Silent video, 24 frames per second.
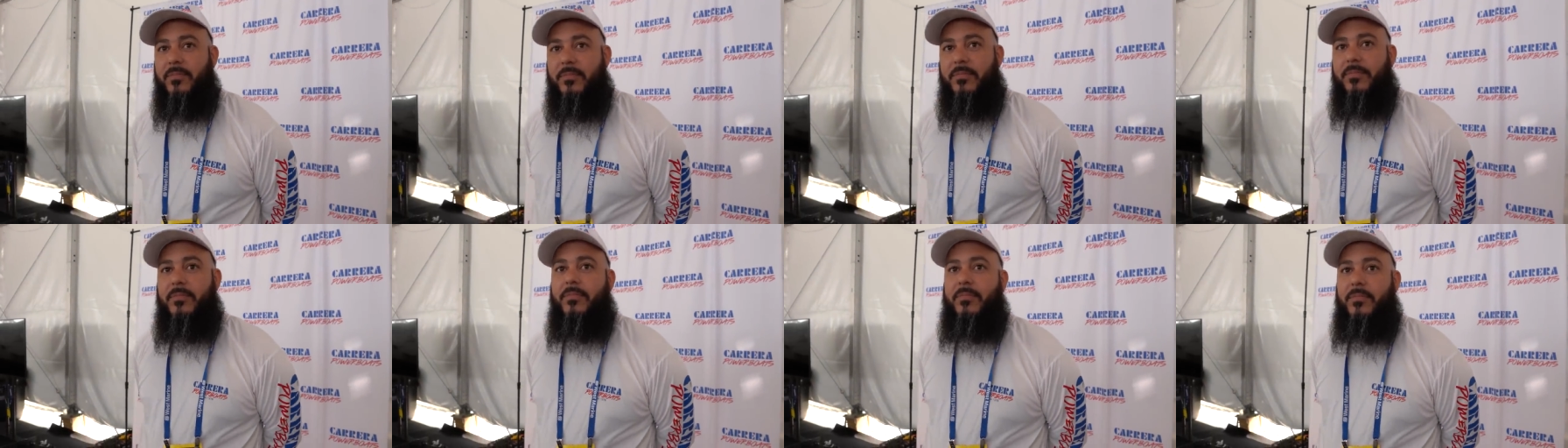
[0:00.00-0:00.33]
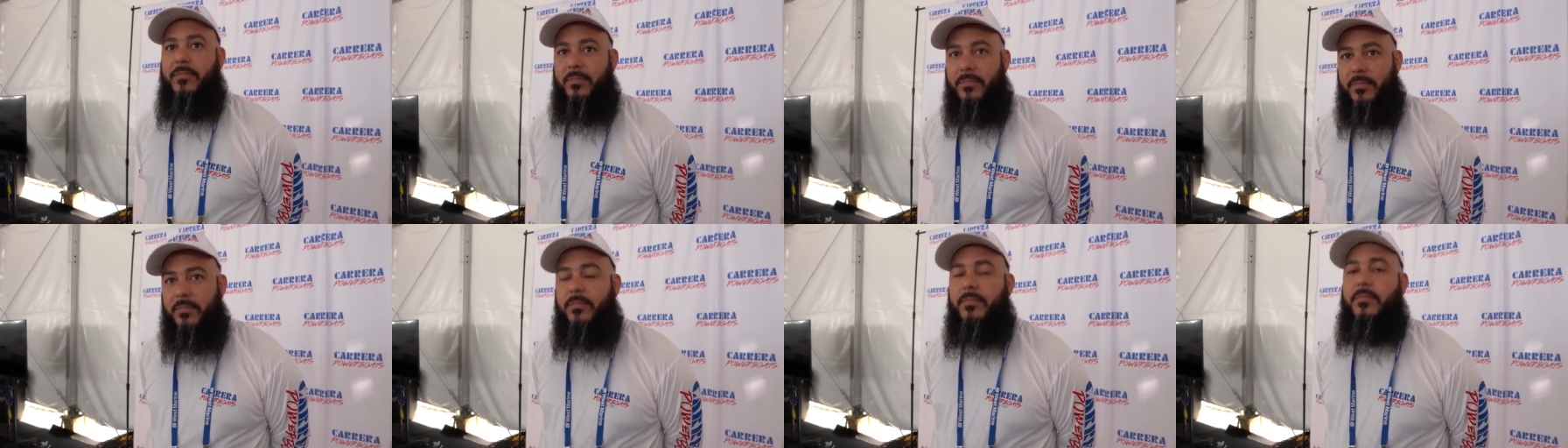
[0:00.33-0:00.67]
you
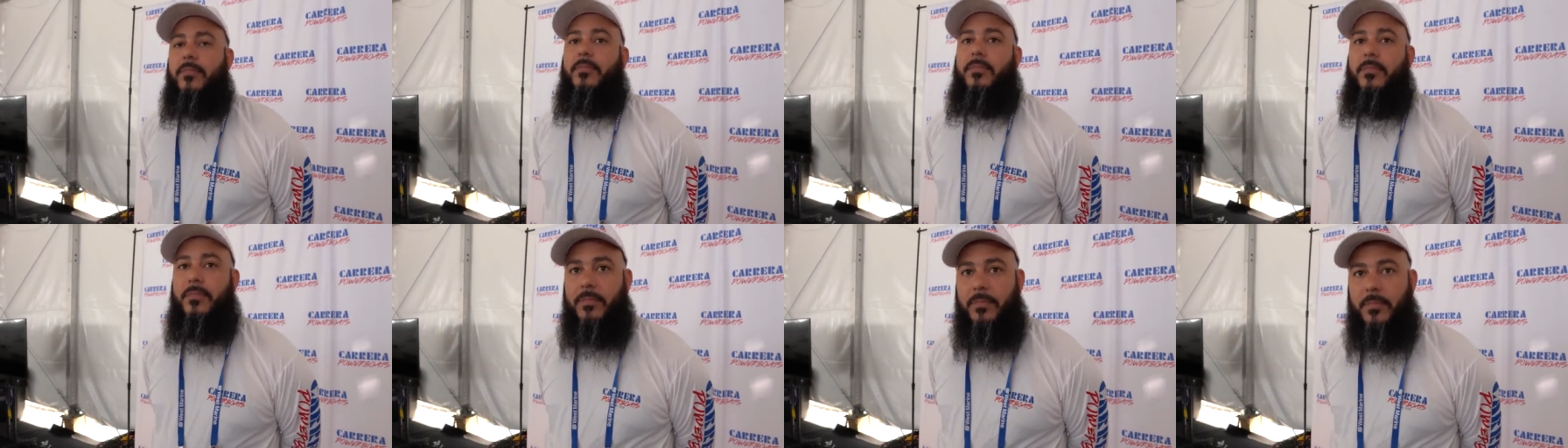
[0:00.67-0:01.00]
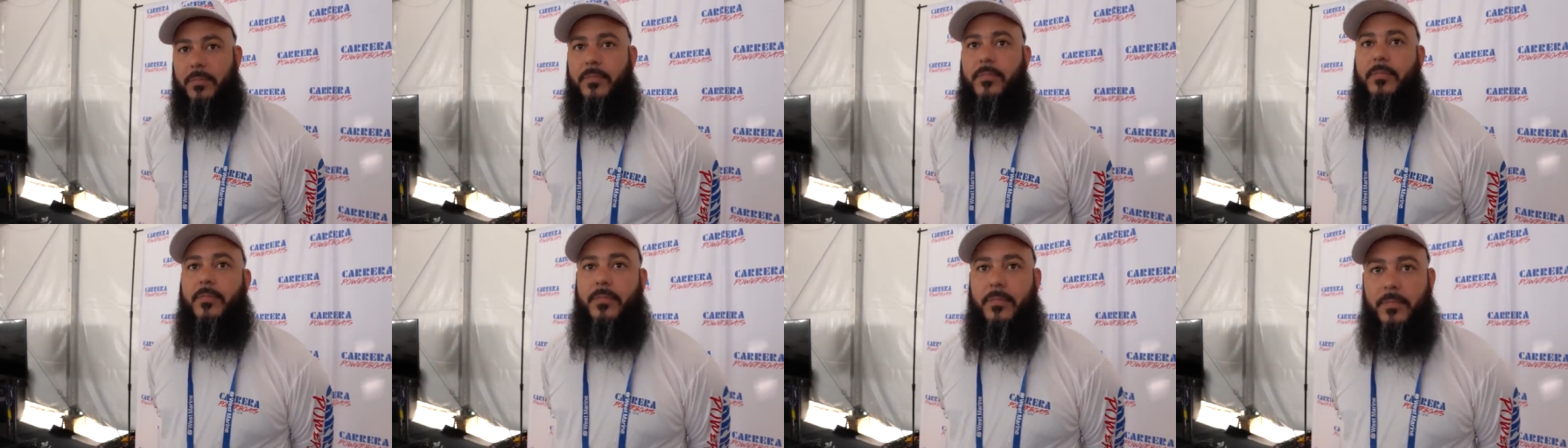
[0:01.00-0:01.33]
know, are, are
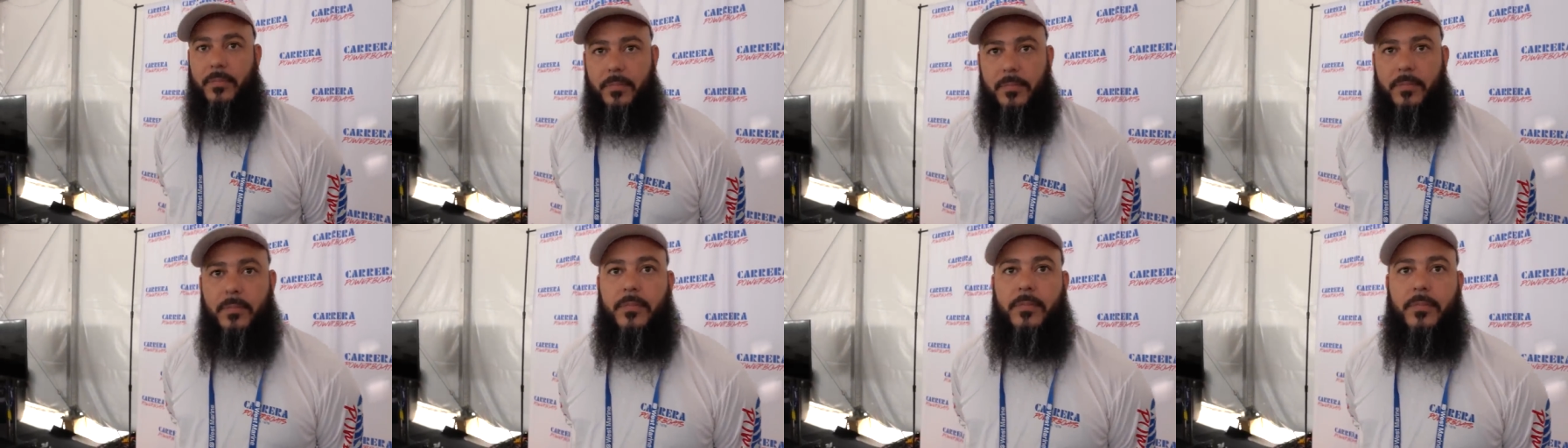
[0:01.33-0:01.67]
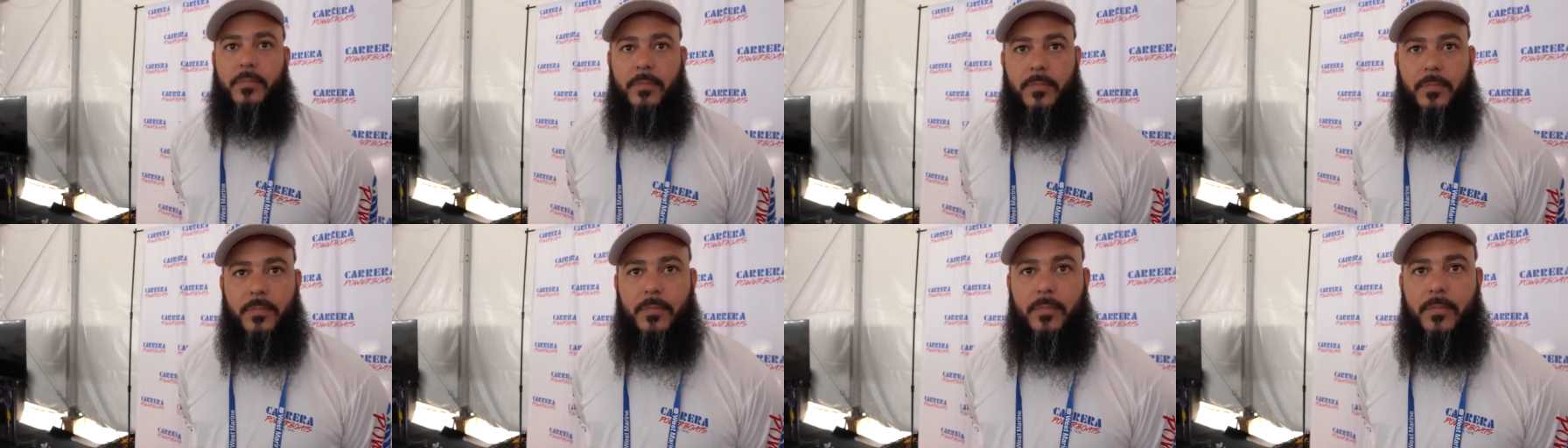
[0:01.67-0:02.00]
the, the face of
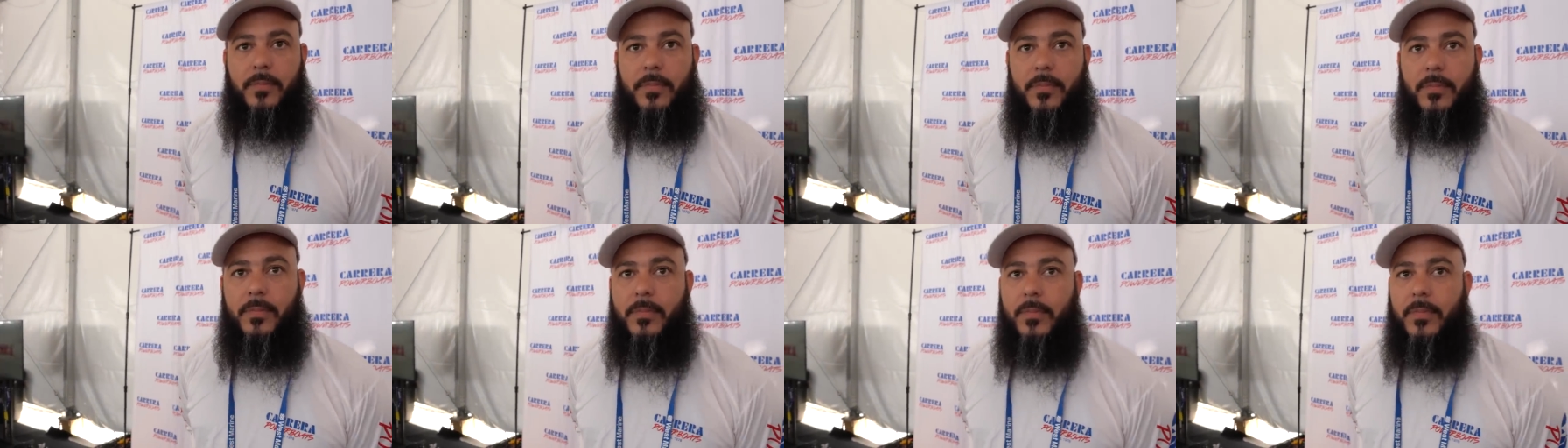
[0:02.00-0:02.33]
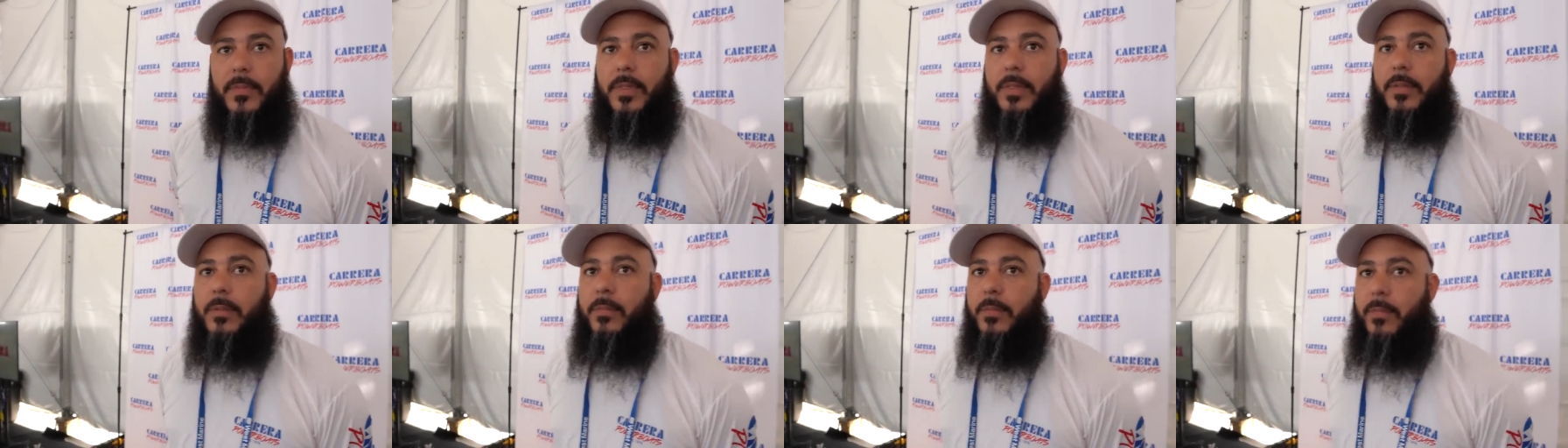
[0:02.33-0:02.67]
the company,
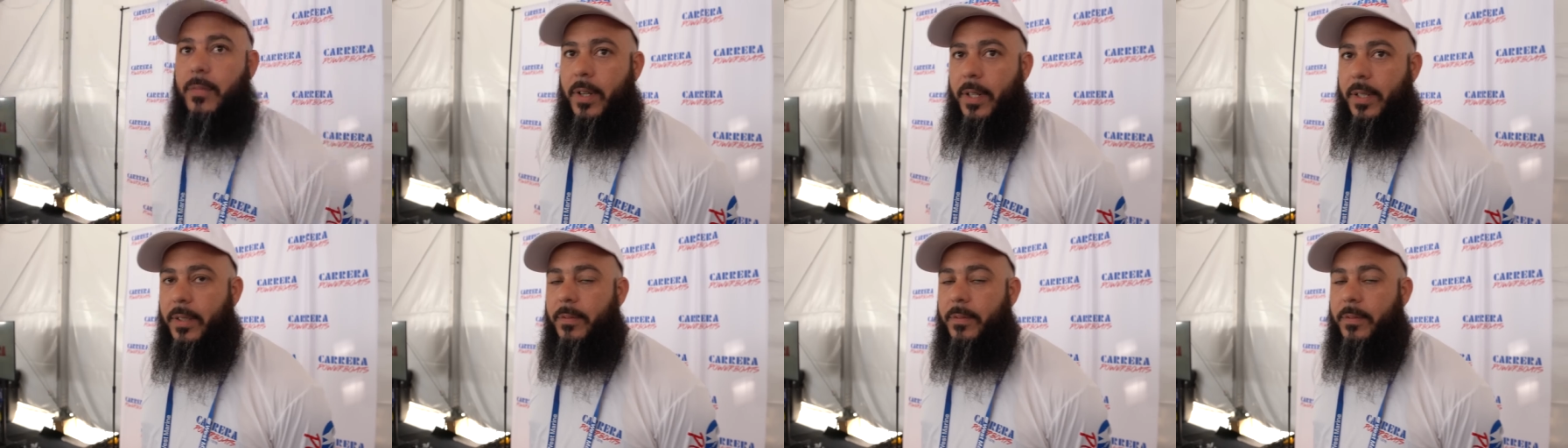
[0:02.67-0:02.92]
but right.